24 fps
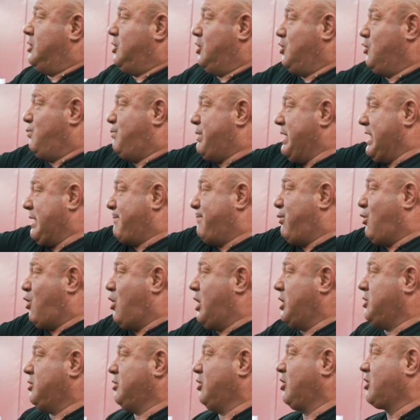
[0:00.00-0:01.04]
You big
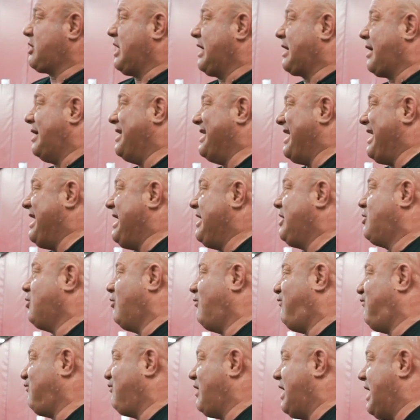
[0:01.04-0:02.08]
boy, you look like an
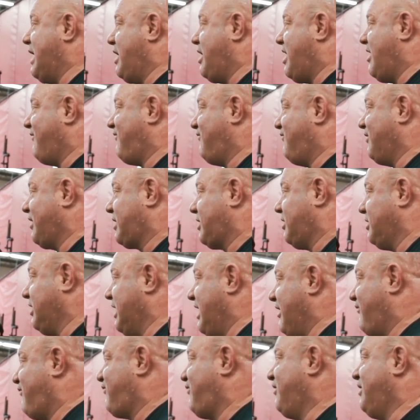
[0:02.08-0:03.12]
eagle flying off of a
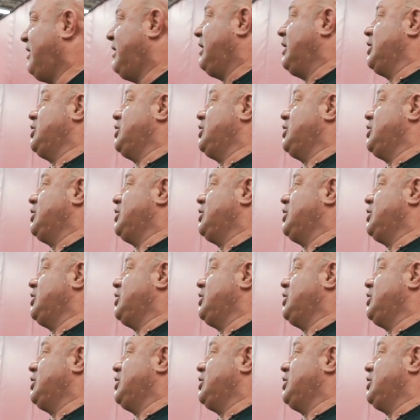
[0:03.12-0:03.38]
cliff.